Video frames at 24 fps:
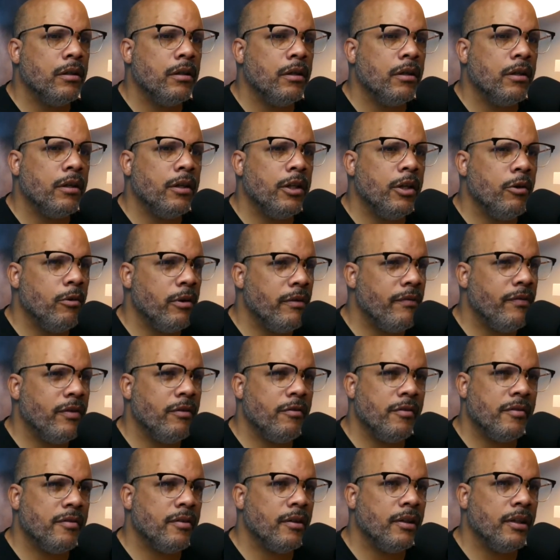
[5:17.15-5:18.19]
you
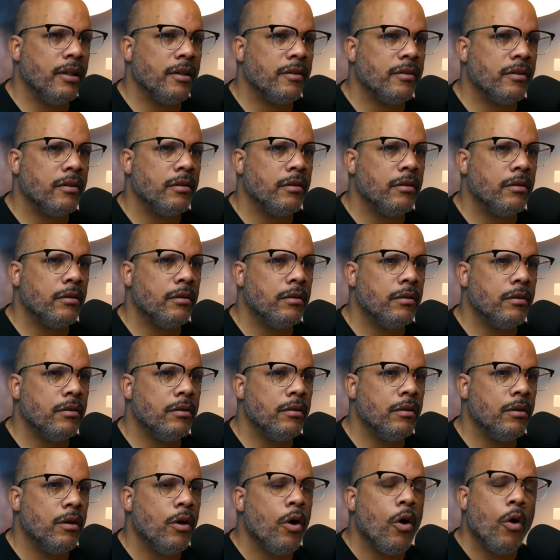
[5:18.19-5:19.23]
refuse to listen,
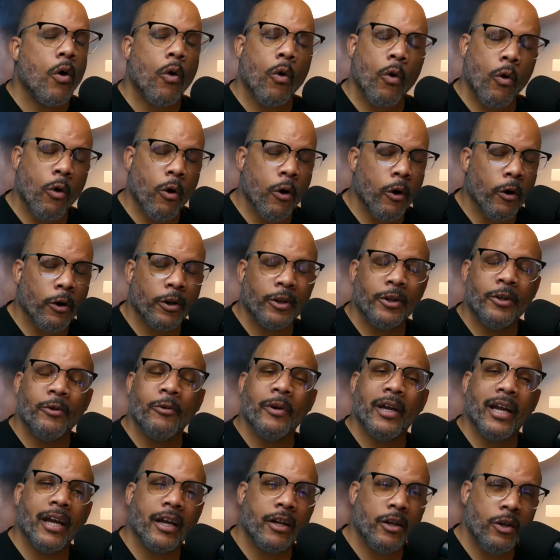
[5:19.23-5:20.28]
or you
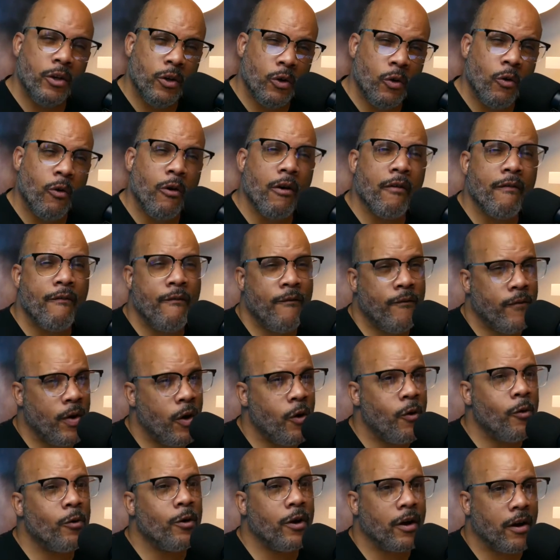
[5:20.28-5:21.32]
ignore
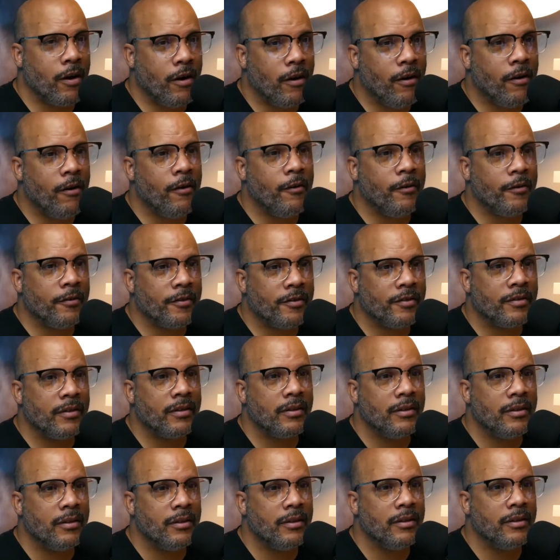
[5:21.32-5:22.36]
phone calls
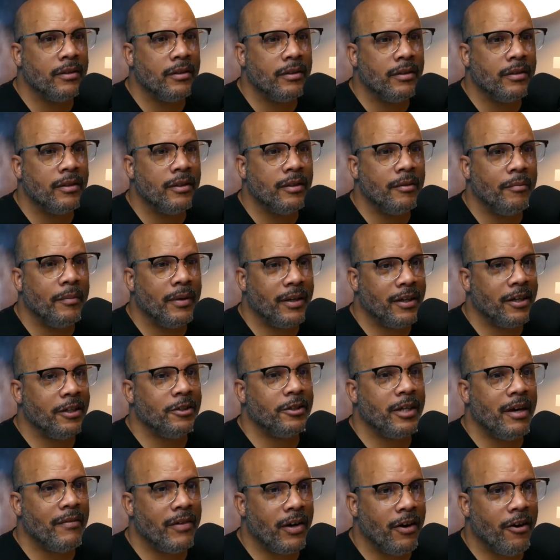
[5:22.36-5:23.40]
because you
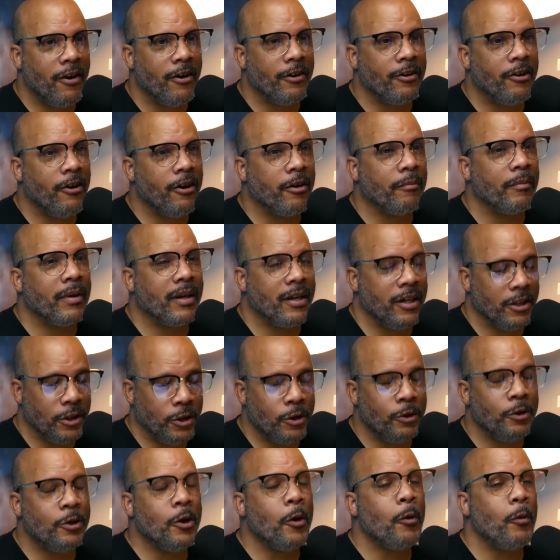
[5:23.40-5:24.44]
have a hardened heart, because you
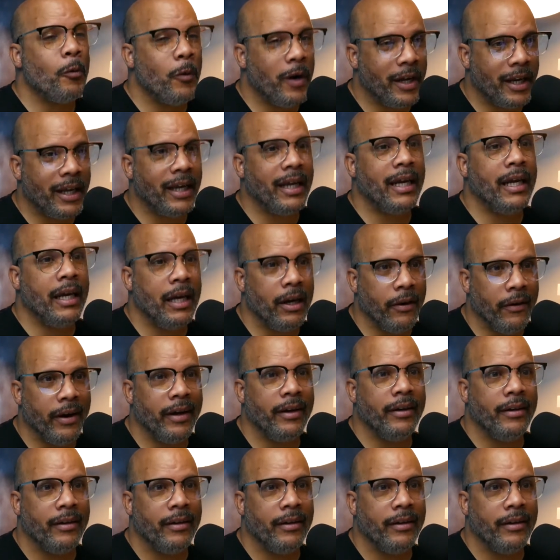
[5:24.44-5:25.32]
don't want to hear it.